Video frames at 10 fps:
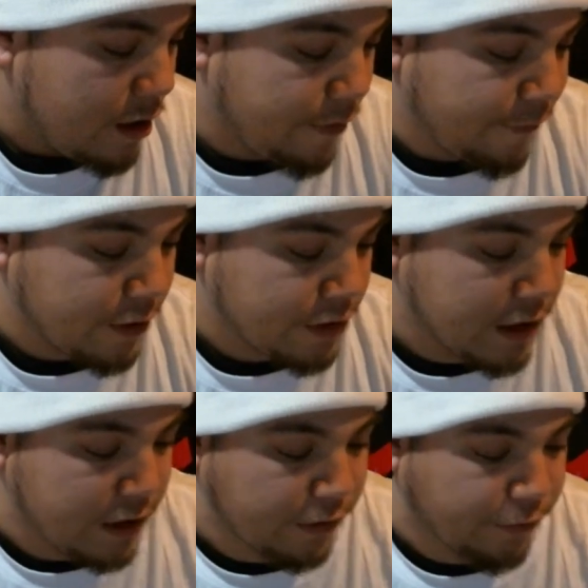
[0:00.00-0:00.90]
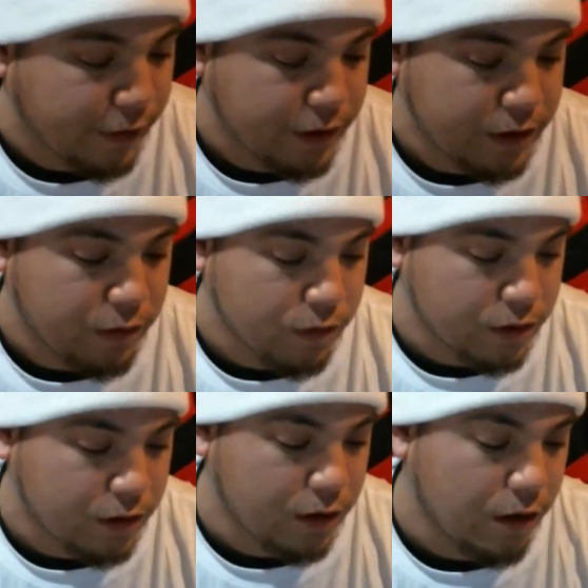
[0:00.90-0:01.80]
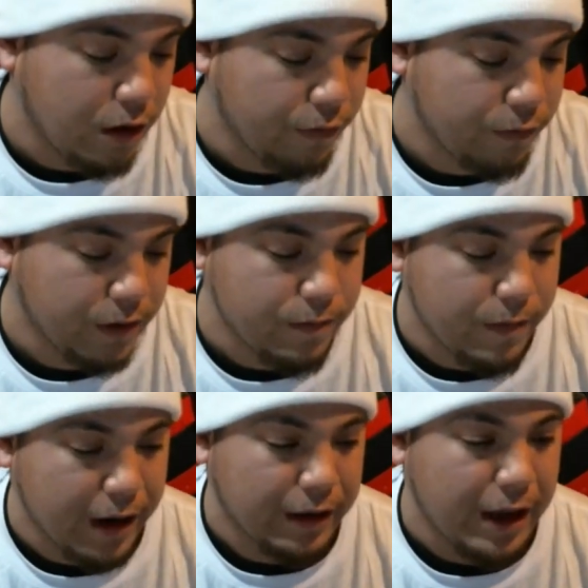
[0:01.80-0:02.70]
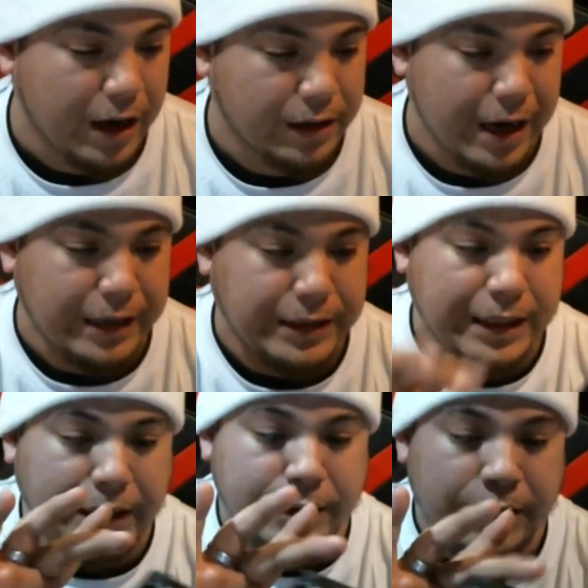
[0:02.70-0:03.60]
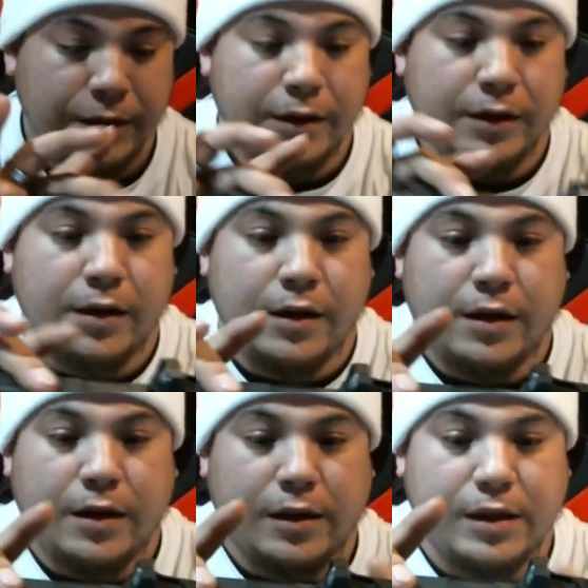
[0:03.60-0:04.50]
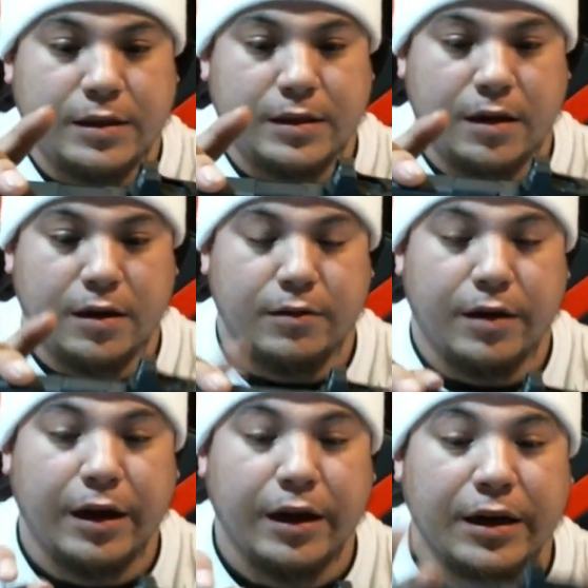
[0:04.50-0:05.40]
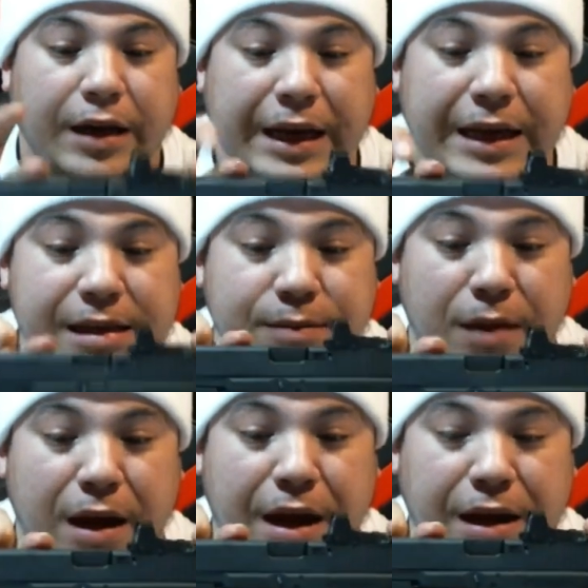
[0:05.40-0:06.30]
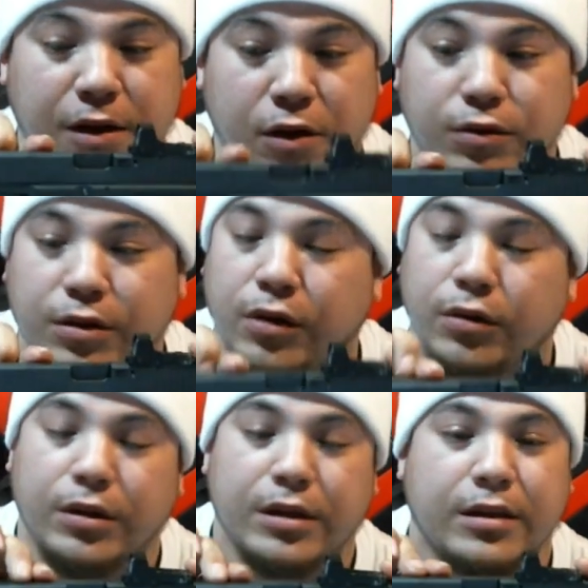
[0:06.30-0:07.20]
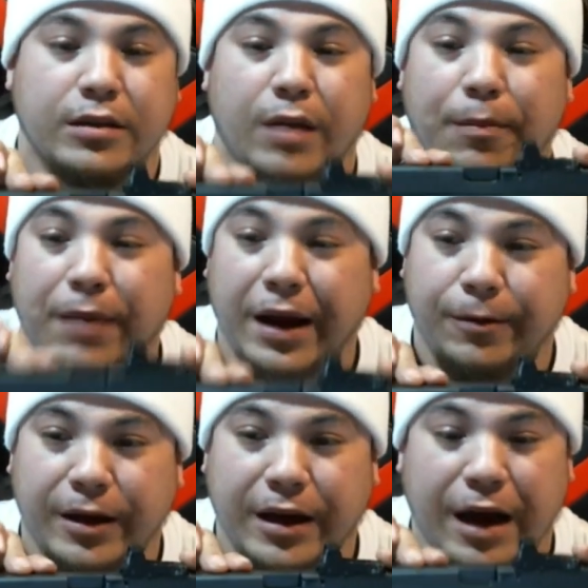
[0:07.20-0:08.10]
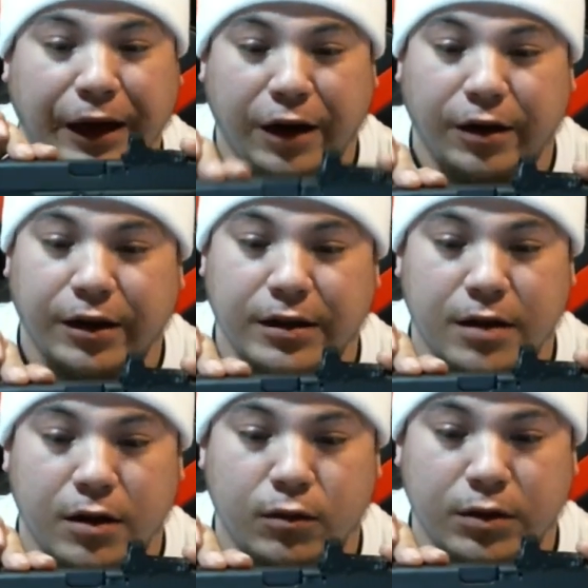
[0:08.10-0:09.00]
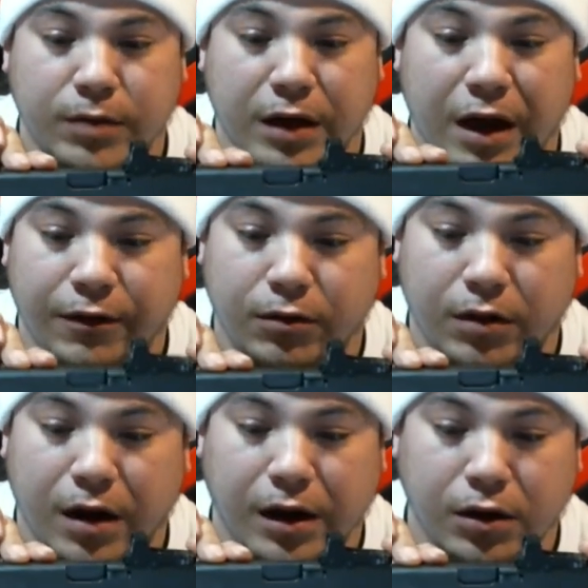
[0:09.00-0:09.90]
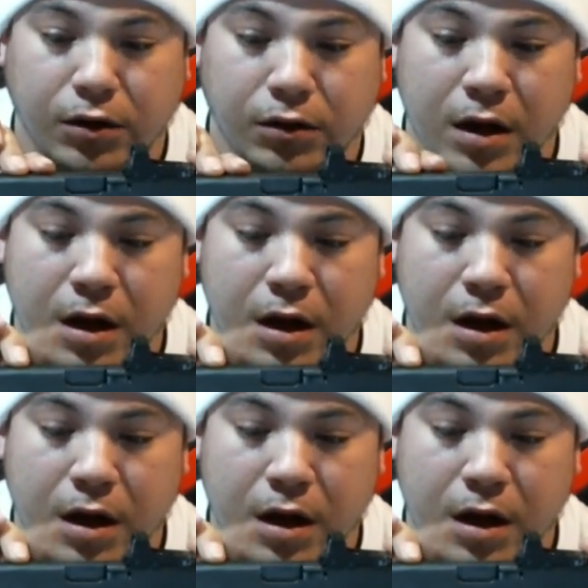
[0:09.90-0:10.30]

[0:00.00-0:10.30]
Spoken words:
First things first, we'll start off with my Glock 19. This gun right here is my go-to. This is my baby. I carry this gun with me everywhere I go.